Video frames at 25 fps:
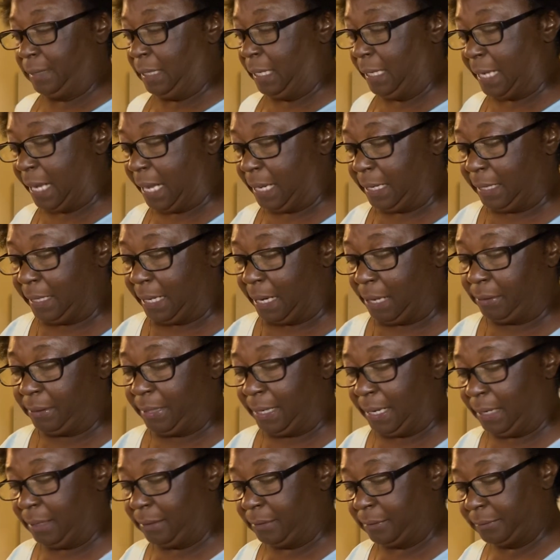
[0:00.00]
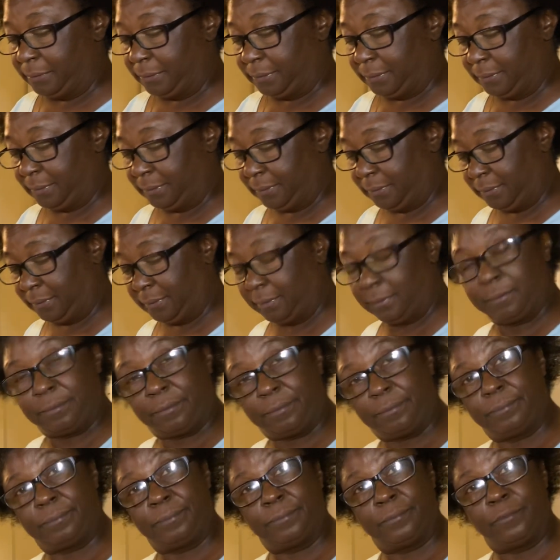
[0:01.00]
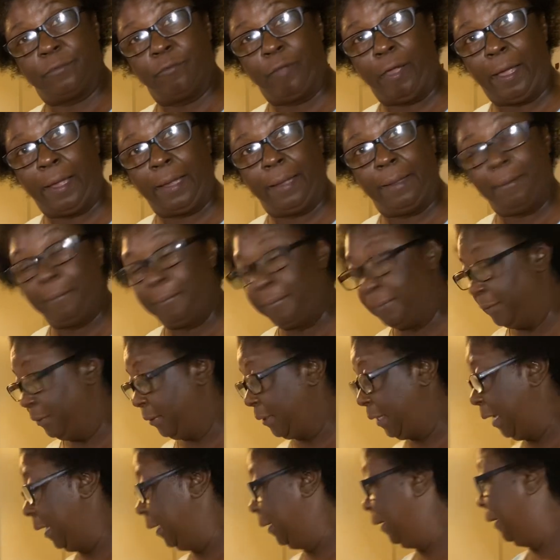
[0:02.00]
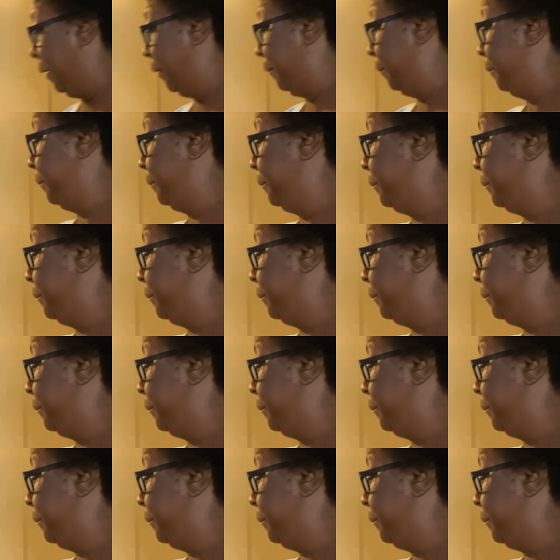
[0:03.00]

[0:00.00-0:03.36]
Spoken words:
I got it out now. Right? Okay then.